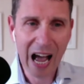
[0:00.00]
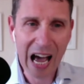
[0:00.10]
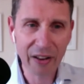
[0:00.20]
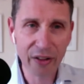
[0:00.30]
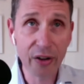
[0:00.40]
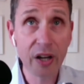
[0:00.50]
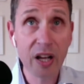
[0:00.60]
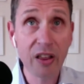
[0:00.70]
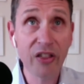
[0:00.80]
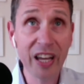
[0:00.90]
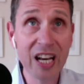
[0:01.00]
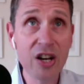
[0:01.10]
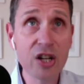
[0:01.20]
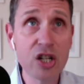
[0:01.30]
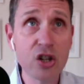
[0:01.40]
and that the
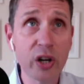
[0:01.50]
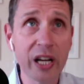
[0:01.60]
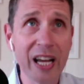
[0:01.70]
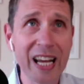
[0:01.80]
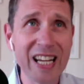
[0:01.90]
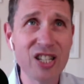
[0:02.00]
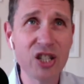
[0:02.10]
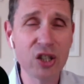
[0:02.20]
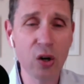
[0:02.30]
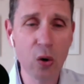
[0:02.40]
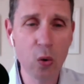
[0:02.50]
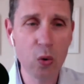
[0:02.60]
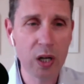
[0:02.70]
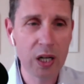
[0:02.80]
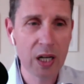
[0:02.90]
industry is so